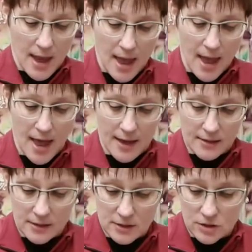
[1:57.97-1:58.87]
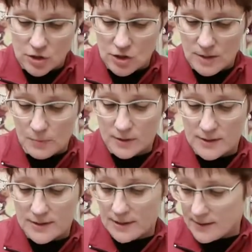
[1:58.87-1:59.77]
And she
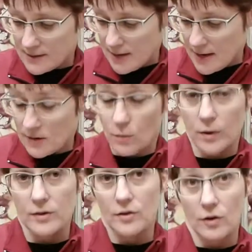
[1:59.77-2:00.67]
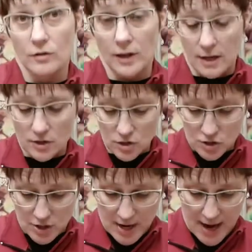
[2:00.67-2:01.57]
puts this in with her
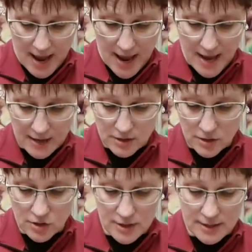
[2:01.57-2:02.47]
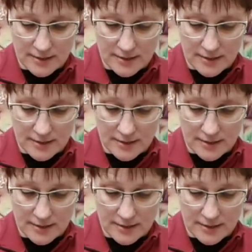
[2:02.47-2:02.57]
lunch, and she